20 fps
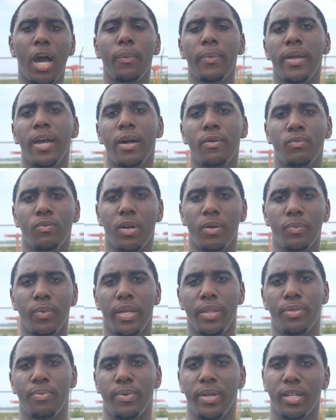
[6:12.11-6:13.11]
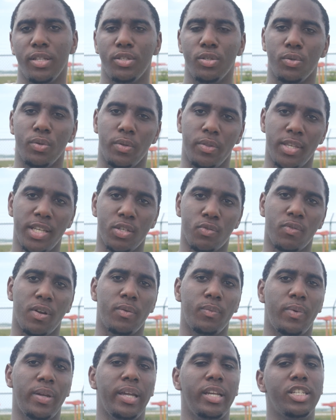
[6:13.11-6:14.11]
we are at runway 32. This
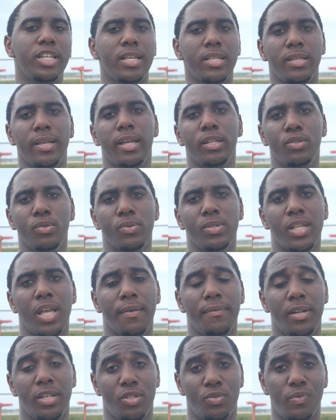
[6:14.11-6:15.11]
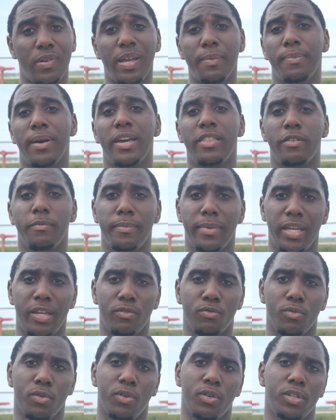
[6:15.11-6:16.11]
runway, just like 27, is right by the
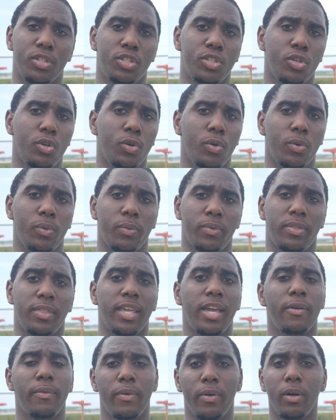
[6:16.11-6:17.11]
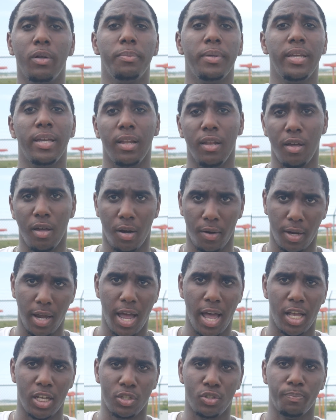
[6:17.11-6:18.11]
main road, so there will be a lot of
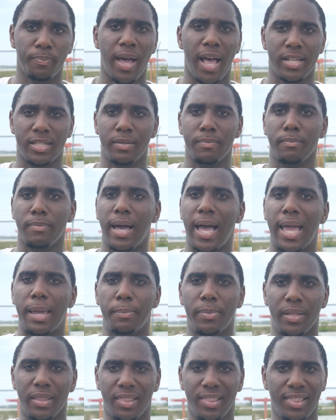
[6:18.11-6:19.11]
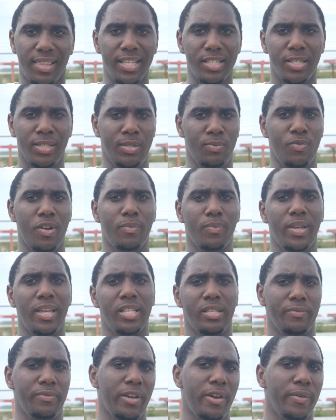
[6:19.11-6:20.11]
cars passing by. But this runway
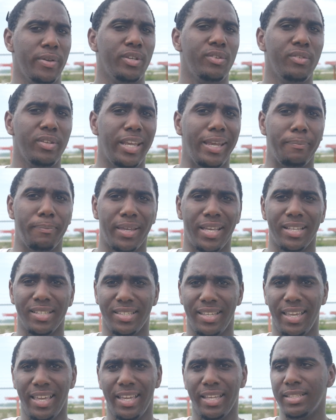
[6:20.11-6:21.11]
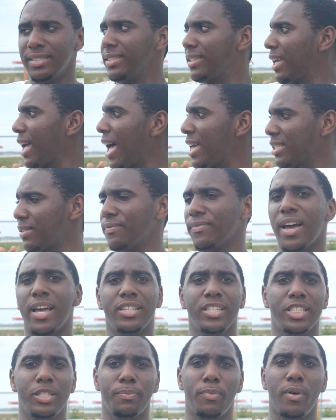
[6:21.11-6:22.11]
is very unique because it has a
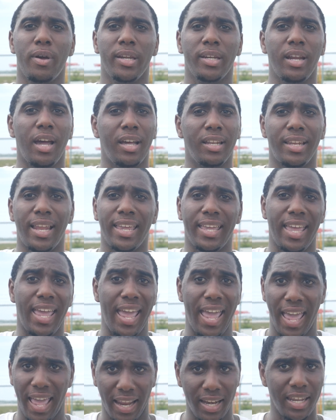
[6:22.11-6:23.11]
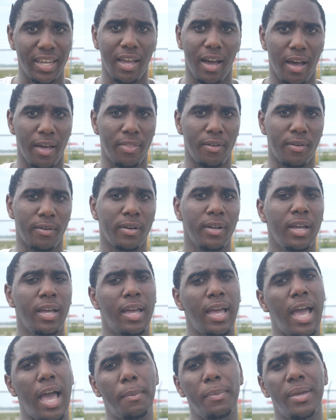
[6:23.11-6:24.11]
vantage point unlike any other.
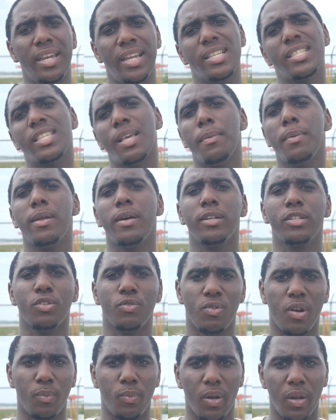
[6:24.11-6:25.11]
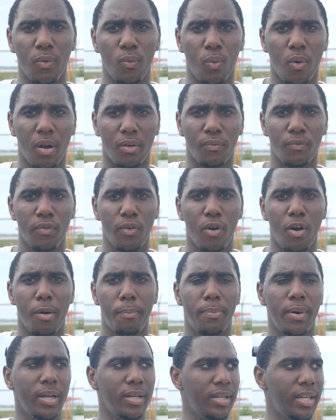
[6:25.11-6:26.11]
I mean, it's similar to runway 14,
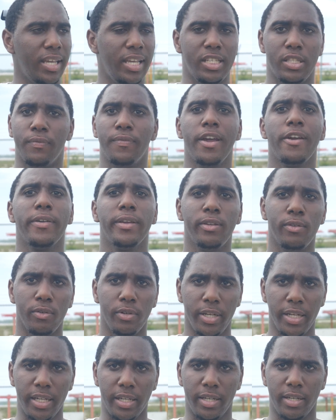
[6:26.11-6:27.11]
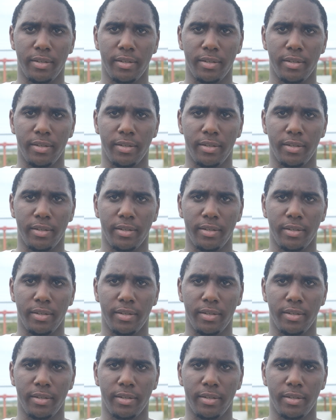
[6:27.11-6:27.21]
but it's very unique.